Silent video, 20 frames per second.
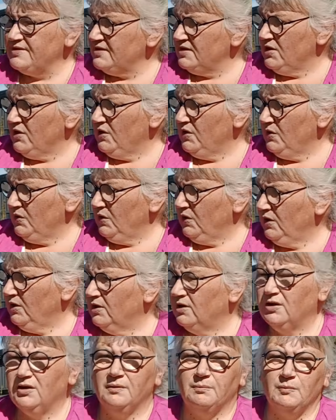So
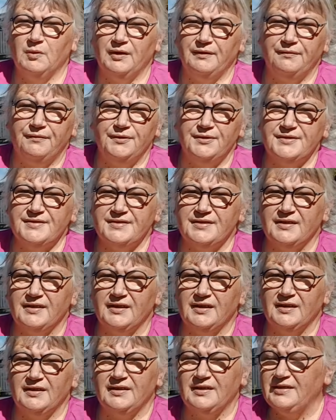my first thing